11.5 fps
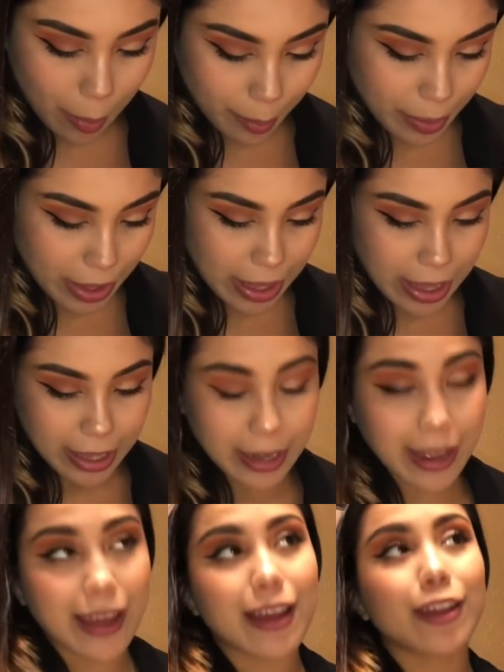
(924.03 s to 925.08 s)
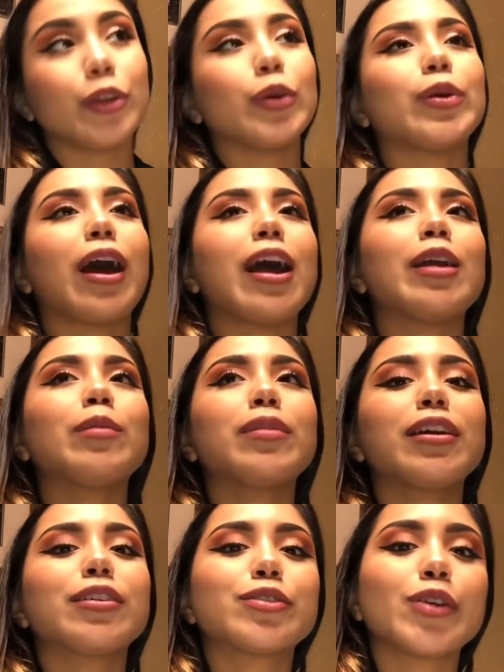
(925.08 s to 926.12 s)
But, dude, I am
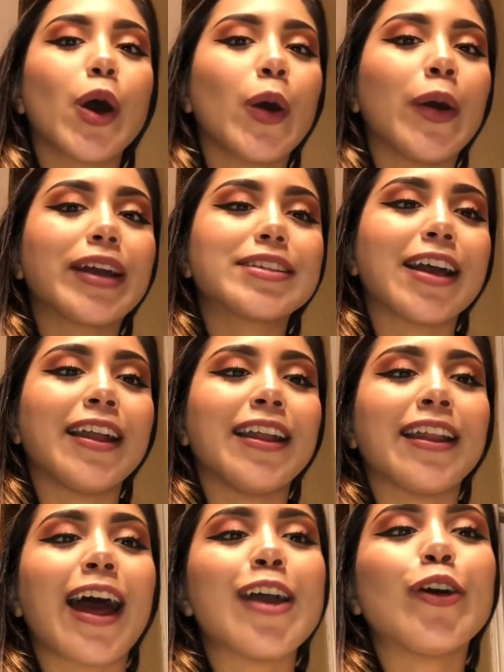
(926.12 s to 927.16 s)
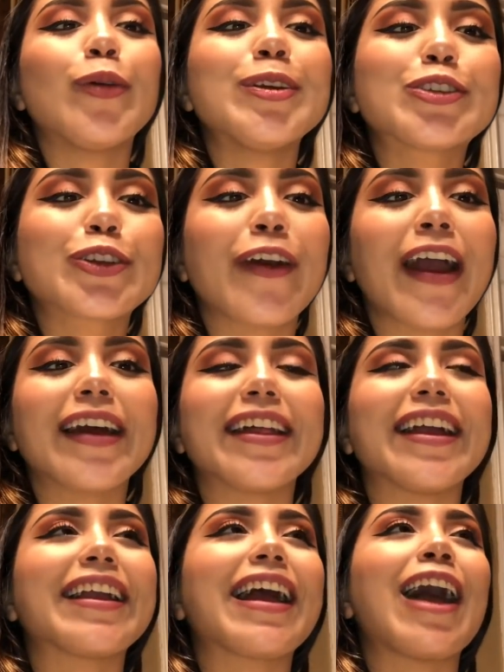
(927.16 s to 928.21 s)
like so excited. I always cry.
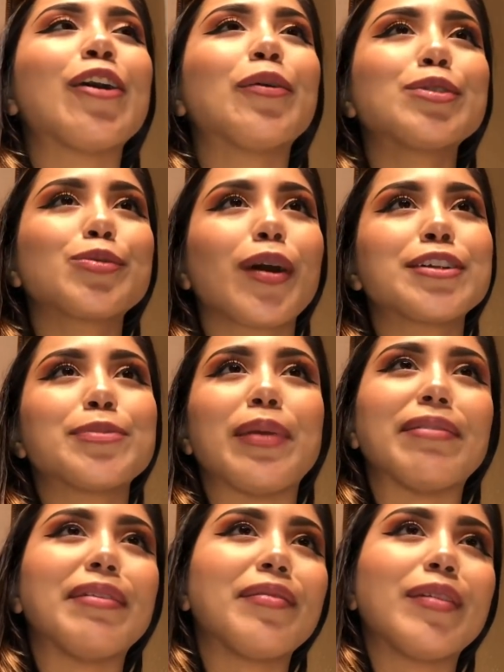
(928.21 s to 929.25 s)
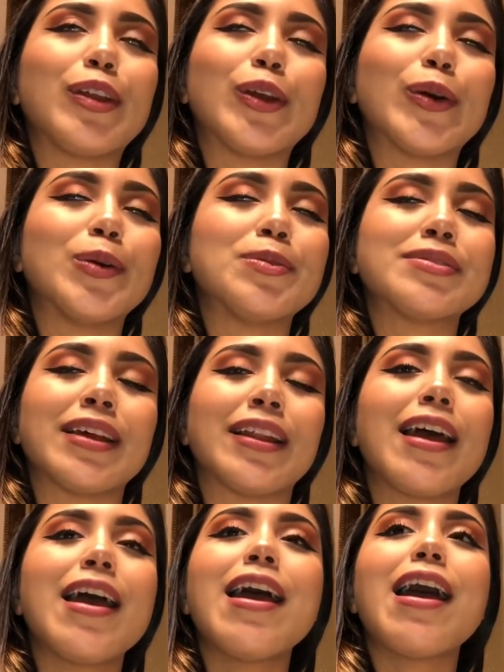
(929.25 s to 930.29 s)
Like, I always watch baby videos
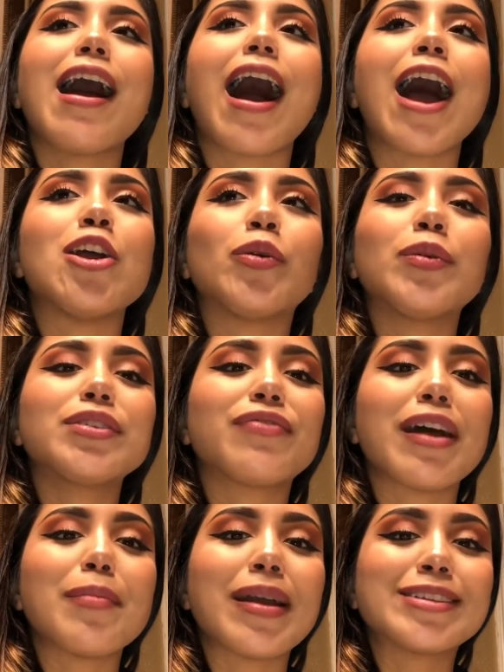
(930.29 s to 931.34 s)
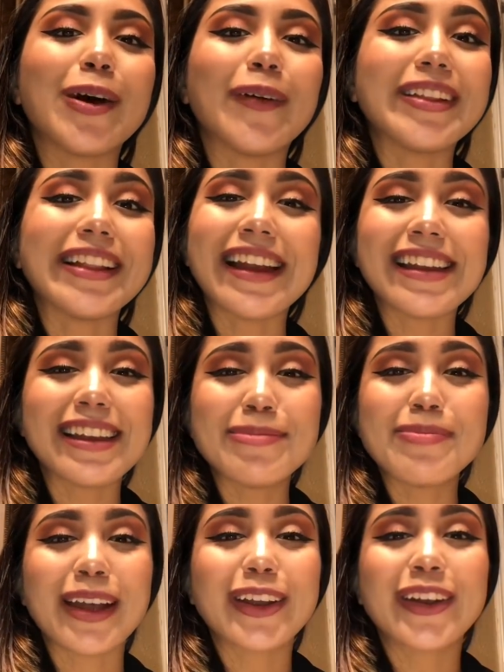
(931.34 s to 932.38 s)
and. I always find myself laying
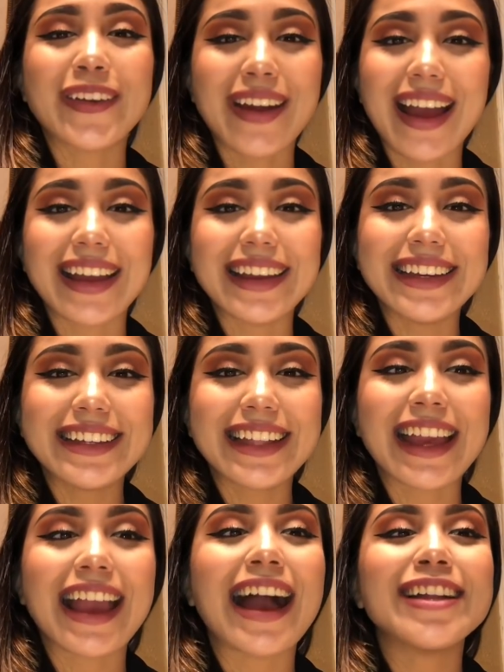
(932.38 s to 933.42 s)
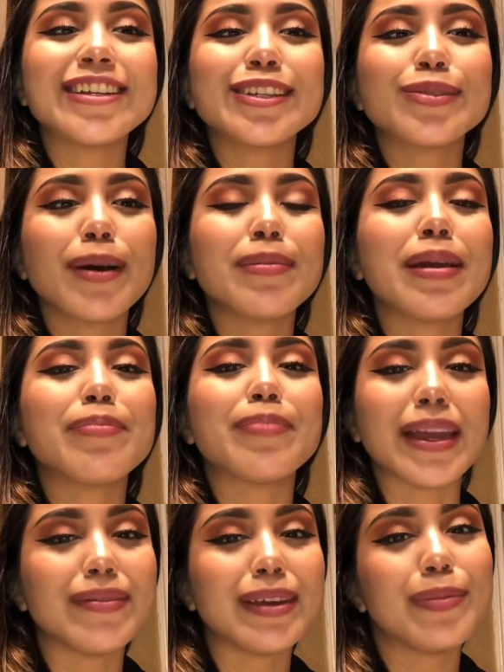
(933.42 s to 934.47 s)
in bed crying. Like, I just want my
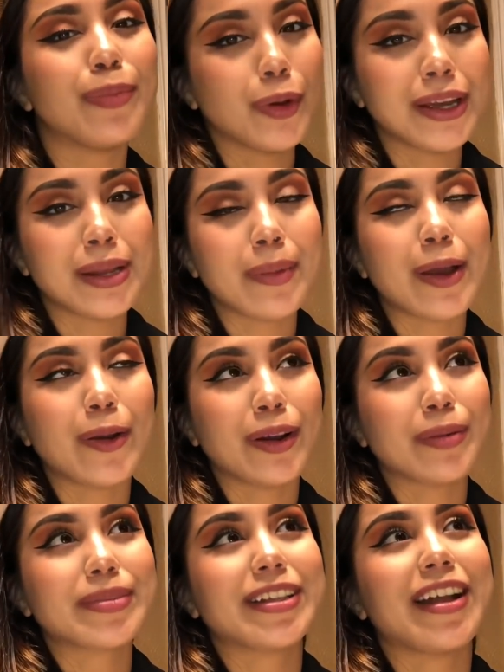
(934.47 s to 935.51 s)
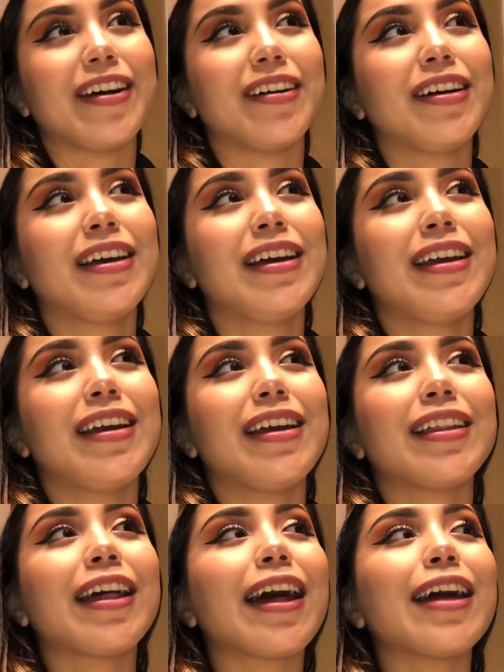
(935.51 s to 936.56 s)
baby boy in my arms now.
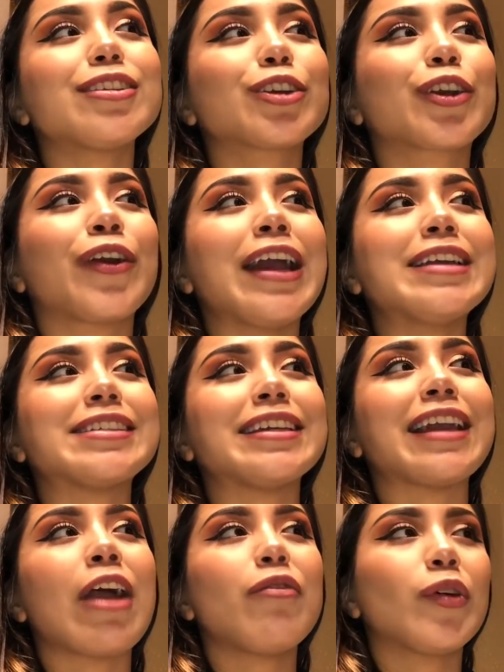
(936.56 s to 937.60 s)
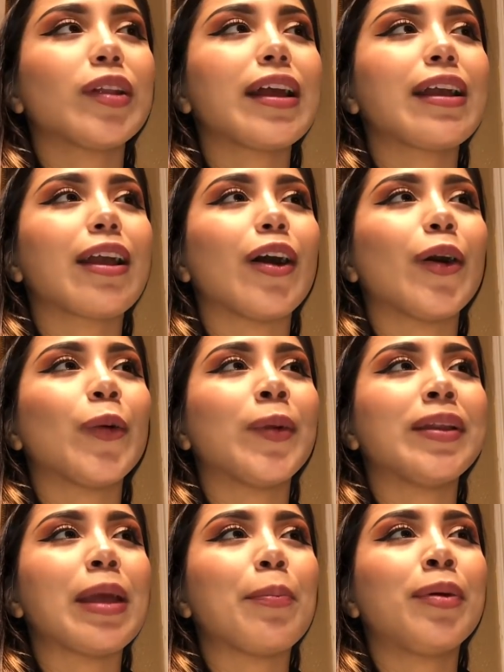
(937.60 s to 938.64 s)
That's crazy. I feel like
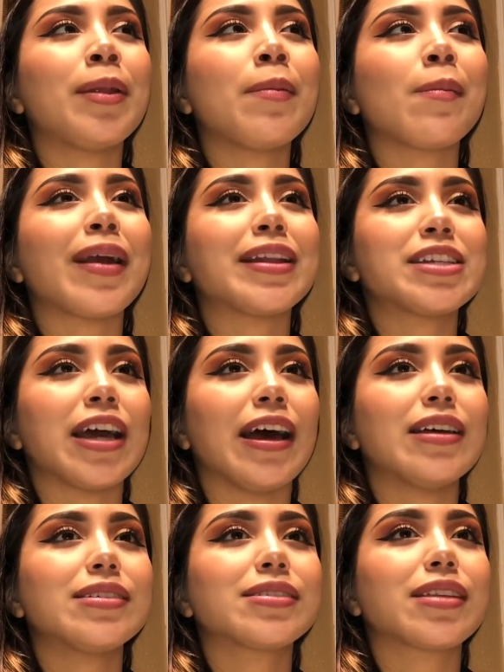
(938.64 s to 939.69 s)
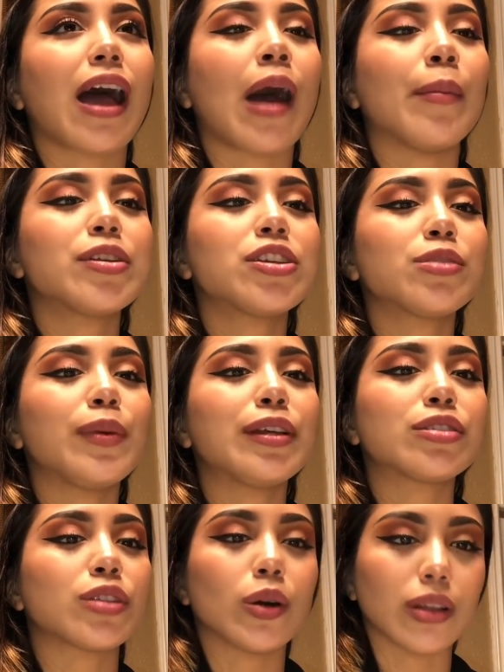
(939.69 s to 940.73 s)
when they put him in my chest, I'm gonna just be
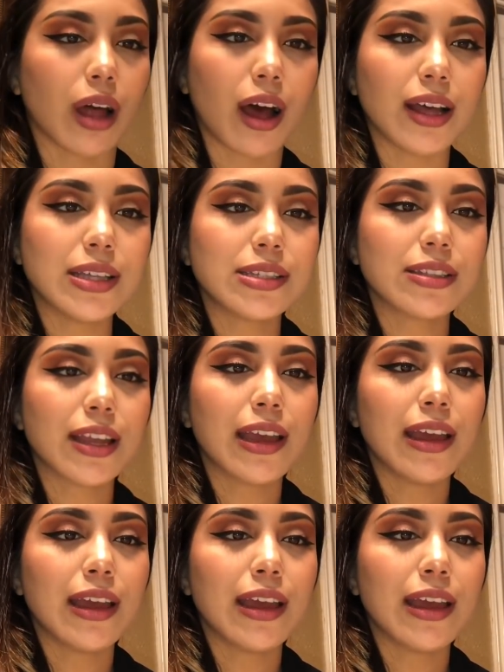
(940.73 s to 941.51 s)
so lost.